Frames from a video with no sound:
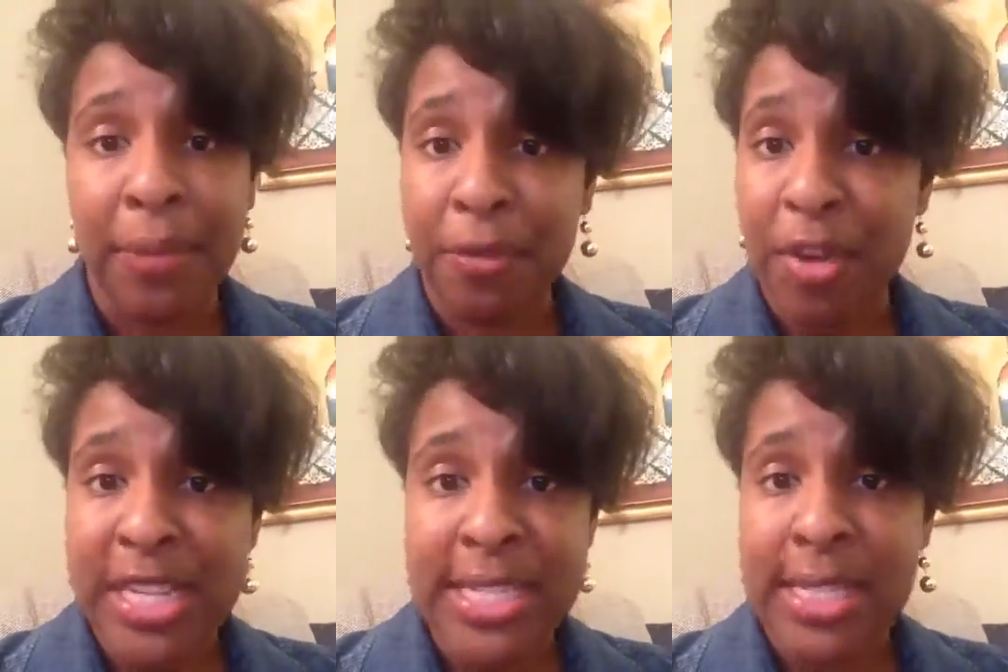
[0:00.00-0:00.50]

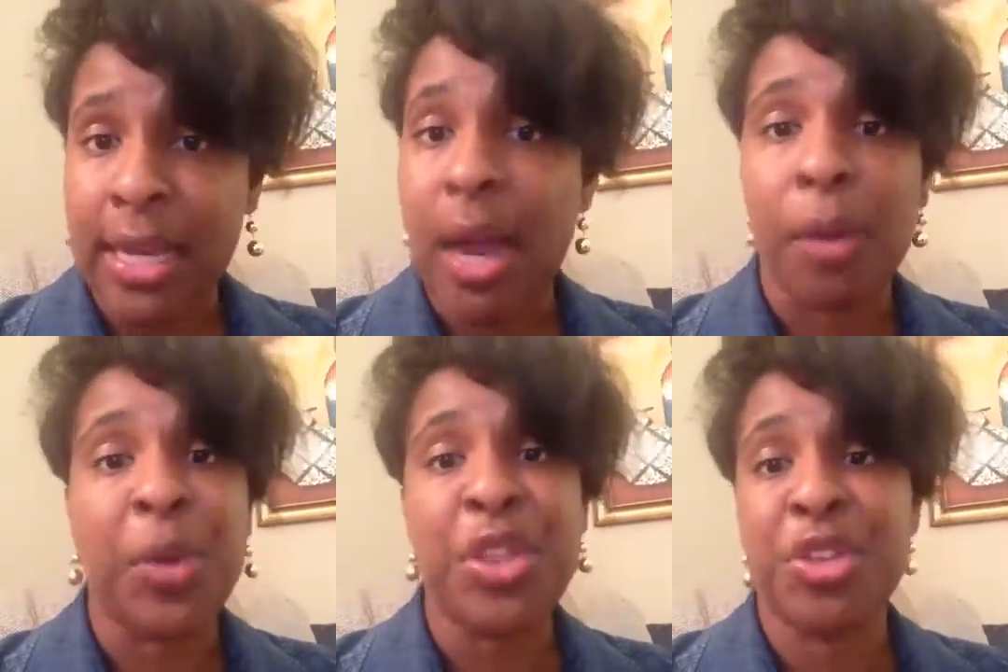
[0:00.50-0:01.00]
friends that
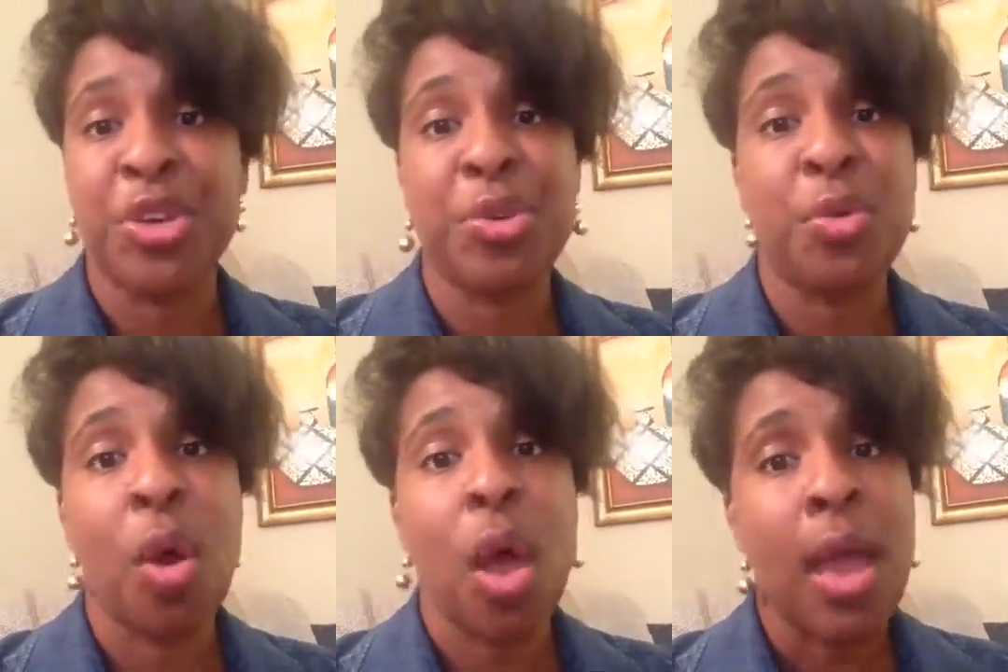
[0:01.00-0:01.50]
come with
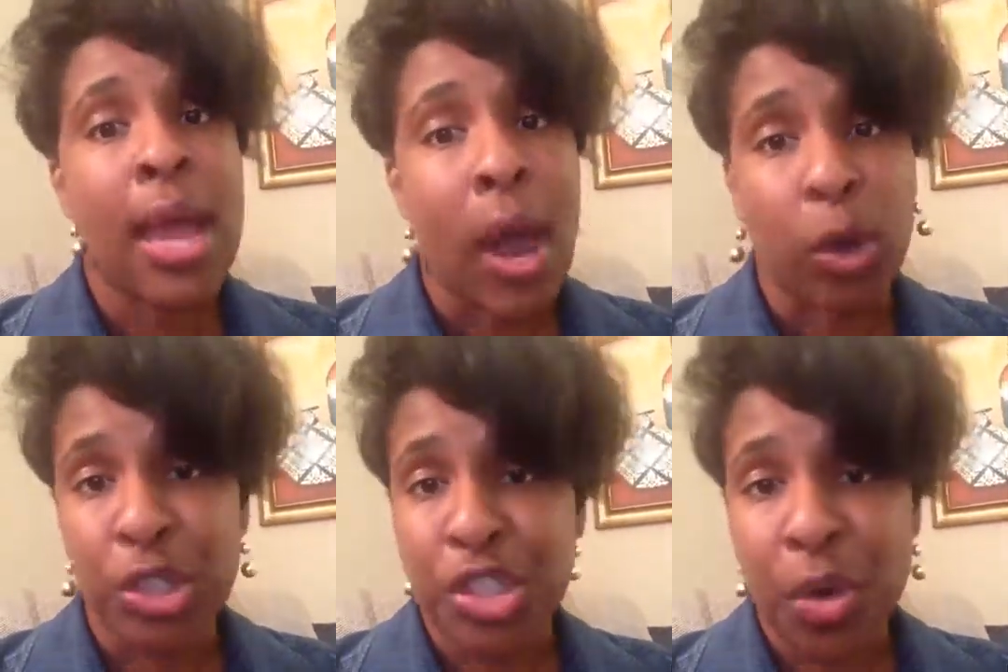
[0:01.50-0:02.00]
you
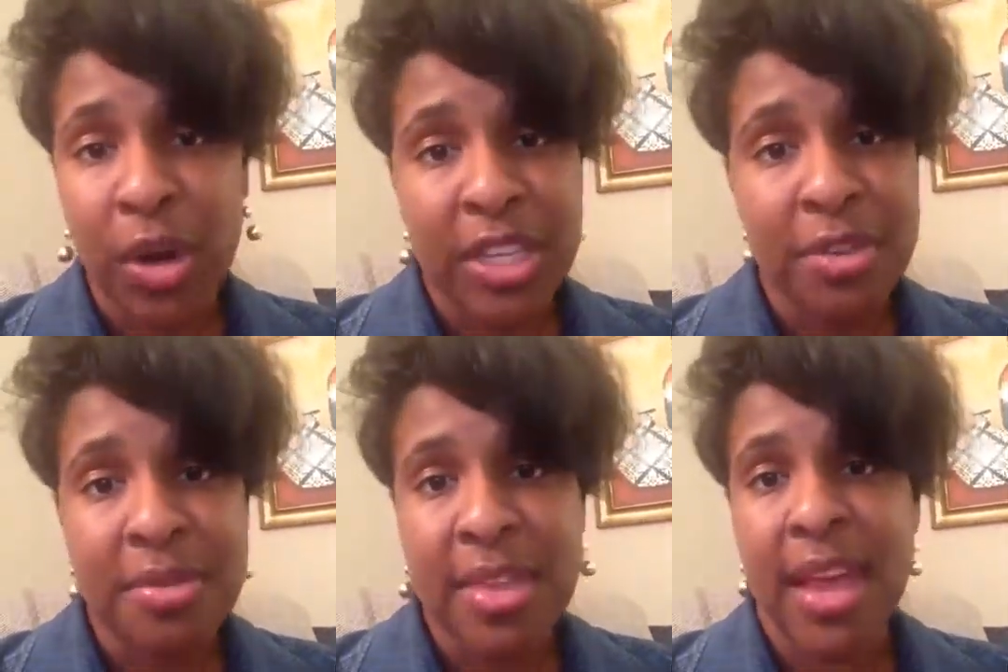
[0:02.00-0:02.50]
or join
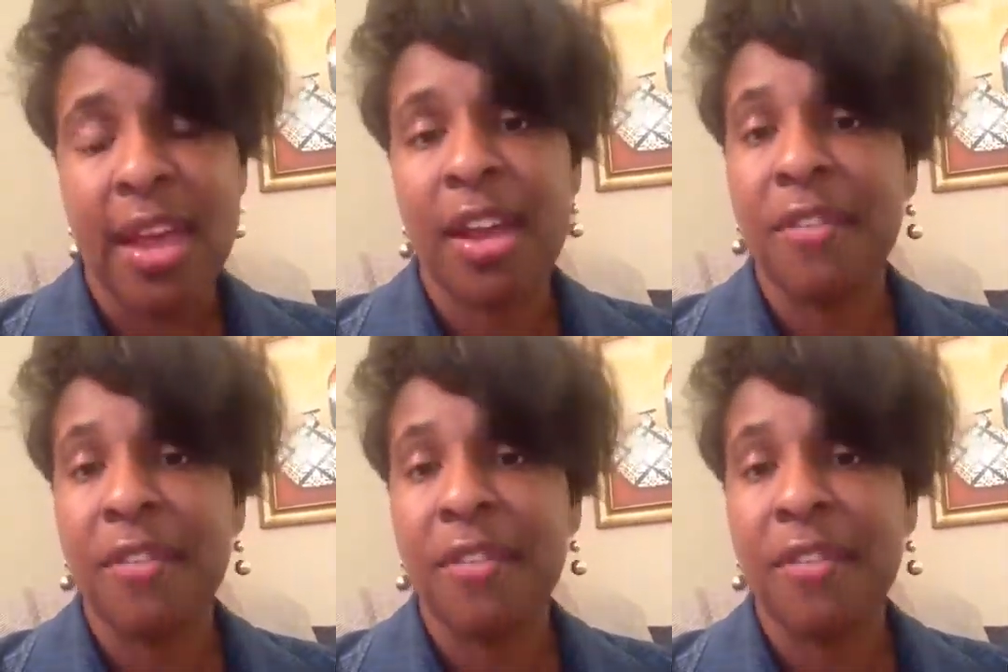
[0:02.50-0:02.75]
you there.